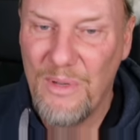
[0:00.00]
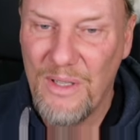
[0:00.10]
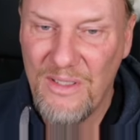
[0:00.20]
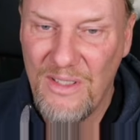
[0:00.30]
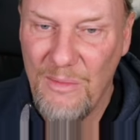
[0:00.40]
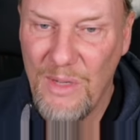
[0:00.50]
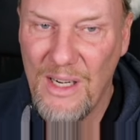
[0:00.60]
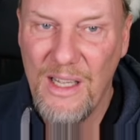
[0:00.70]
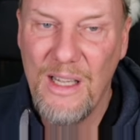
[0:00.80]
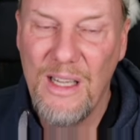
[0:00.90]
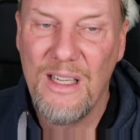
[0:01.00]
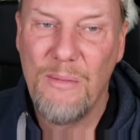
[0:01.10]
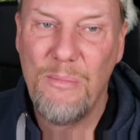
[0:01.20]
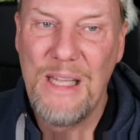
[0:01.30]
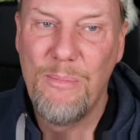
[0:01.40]
but seemingly
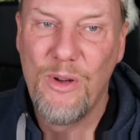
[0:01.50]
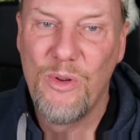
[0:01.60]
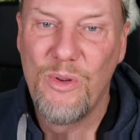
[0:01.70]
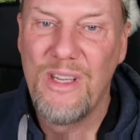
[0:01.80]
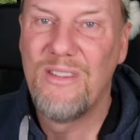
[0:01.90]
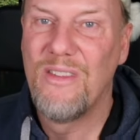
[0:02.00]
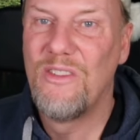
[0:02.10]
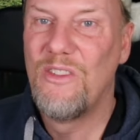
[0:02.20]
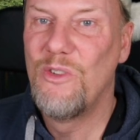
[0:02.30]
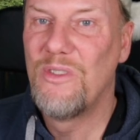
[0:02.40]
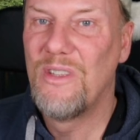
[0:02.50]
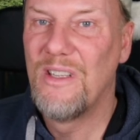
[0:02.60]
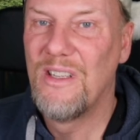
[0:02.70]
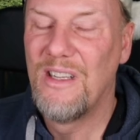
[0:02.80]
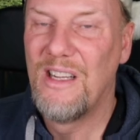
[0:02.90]
Bleepload isn't using